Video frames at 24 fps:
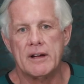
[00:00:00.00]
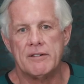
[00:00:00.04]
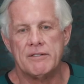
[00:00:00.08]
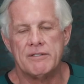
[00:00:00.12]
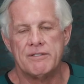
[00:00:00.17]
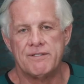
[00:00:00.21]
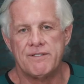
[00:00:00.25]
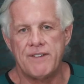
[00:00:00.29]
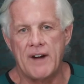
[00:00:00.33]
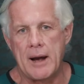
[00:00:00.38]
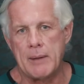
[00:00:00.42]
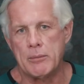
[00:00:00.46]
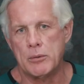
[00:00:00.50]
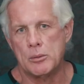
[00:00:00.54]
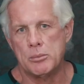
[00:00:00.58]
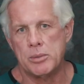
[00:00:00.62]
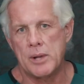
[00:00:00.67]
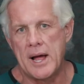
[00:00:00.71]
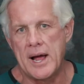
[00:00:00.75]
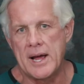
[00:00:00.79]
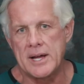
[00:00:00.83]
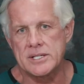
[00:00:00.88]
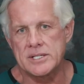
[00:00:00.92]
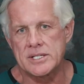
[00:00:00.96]
of
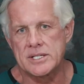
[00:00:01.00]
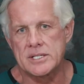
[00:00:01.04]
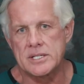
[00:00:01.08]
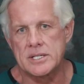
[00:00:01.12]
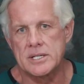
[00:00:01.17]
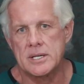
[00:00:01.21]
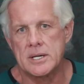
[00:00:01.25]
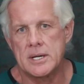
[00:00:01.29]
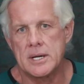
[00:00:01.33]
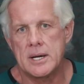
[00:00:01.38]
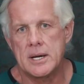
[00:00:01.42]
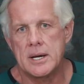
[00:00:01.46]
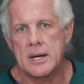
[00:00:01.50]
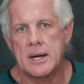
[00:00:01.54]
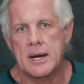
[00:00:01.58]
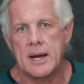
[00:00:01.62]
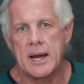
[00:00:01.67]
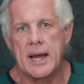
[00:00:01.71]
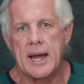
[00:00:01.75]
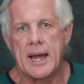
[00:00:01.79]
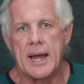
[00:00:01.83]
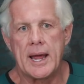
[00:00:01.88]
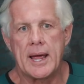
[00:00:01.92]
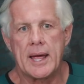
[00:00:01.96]
fibroblasts
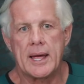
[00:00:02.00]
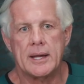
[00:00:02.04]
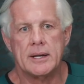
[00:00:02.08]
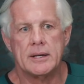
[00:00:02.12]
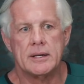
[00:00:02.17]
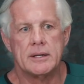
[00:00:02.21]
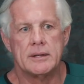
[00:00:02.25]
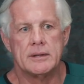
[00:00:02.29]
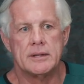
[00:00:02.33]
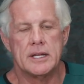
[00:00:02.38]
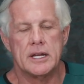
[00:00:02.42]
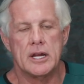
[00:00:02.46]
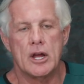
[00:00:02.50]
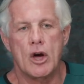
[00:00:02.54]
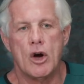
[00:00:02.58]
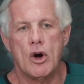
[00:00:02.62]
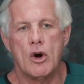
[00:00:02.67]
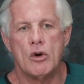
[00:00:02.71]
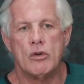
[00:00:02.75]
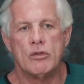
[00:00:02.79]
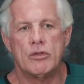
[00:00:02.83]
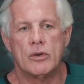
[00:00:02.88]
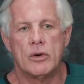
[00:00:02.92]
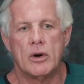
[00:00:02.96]
and the
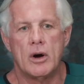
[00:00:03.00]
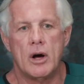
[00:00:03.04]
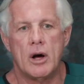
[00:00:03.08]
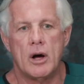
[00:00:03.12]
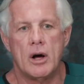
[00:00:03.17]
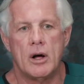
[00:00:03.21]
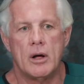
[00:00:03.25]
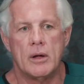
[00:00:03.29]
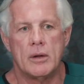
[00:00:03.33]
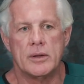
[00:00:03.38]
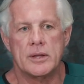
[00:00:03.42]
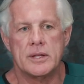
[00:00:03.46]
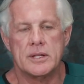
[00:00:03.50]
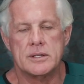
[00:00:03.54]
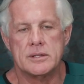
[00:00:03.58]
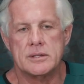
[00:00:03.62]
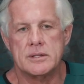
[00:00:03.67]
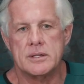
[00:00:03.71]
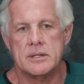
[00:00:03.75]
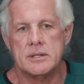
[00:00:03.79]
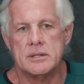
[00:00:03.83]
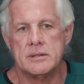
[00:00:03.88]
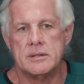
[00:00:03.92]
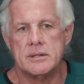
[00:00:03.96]
overall
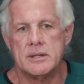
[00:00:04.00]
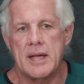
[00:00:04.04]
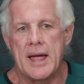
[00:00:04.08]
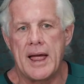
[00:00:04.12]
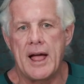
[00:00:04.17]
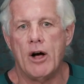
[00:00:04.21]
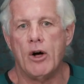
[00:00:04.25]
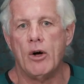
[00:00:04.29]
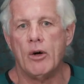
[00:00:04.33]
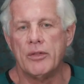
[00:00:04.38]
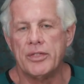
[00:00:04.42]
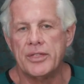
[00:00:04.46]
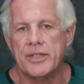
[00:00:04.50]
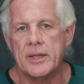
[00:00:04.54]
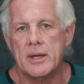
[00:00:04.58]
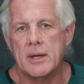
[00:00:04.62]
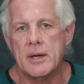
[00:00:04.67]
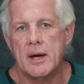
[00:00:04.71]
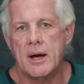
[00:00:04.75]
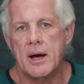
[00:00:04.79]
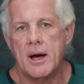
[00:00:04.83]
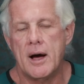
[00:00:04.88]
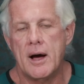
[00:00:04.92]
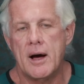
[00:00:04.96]
health
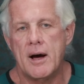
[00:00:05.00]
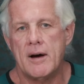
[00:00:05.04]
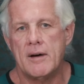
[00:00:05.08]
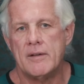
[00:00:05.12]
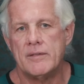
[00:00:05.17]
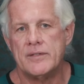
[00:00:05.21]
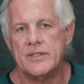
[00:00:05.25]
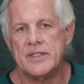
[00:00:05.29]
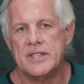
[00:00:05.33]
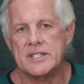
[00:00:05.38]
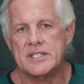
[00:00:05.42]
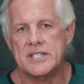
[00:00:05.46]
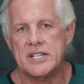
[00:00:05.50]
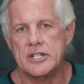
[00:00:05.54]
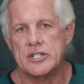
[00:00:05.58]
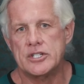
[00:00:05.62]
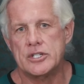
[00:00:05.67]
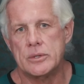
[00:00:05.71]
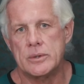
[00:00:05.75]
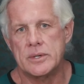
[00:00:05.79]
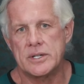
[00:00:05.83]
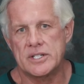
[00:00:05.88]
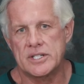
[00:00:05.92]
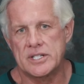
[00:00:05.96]
of the
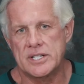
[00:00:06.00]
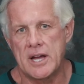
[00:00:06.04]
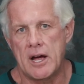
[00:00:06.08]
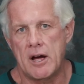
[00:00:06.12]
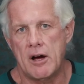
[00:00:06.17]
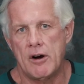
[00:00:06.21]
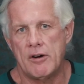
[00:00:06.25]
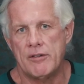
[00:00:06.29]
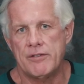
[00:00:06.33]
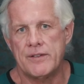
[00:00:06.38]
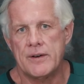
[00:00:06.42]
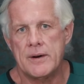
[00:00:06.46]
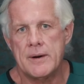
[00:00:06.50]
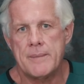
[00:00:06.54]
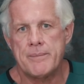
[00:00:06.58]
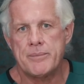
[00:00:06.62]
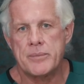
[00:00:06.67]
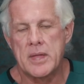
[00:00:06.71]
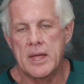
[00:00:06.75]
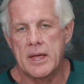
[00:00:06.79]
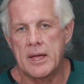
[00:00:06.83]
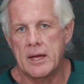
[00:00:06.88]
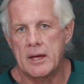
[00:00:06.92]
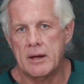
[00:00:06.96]
tissue itself
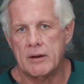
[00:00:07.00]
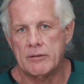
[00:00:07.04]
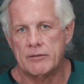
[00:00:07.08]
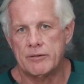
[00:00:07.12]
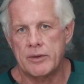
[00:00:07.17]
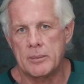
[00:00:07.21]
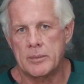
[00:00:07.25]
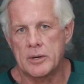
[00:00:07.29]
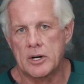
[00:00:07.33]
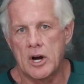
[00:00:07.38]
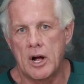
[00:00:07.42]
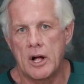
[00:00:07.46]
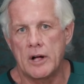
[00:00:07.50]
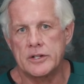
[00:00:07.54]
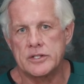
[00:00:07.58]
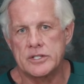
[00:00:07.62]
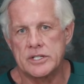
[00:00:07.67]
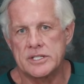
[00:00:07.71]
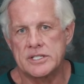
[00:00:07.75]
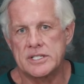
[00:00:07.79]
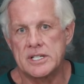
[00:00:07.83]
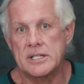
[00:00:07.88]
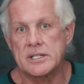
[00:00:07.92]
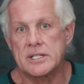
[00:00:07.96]
from a
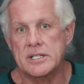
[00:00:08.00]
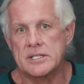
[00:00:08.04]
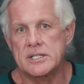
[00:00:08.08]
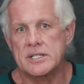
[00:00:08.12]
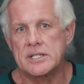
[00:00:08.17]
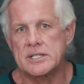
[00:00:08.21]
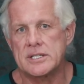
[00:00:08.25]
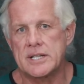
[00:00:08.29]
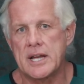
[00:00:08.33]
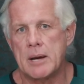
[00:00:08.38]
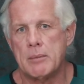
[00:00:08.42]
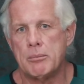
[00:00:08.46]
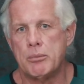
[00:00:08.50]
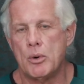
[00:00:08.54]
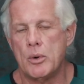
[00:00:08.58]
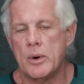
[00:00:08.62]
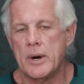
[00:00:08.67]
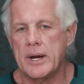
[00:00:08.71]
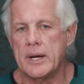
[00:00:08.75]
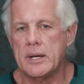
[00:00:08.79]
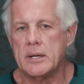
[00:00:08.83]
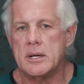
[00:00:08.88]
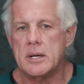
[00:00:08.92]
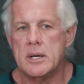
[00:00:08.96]
collagen synthesis
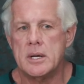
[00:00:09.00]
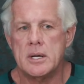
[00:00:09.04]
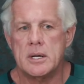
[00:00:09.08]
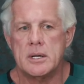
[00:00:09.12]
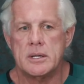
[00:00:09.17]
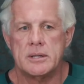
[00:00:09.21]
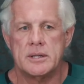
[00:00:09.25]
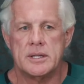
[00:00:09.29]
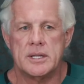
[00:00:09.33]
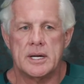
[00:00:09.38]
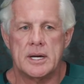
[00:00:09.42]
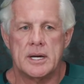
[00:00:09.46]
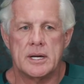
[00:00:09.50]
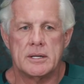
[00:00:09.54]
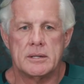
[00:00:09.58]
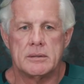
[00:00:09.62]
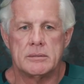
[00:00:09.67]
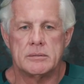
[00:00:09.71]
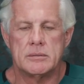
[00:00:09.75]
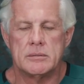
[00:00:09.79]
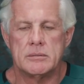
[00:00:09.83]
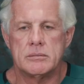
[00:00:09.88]
standpoint, the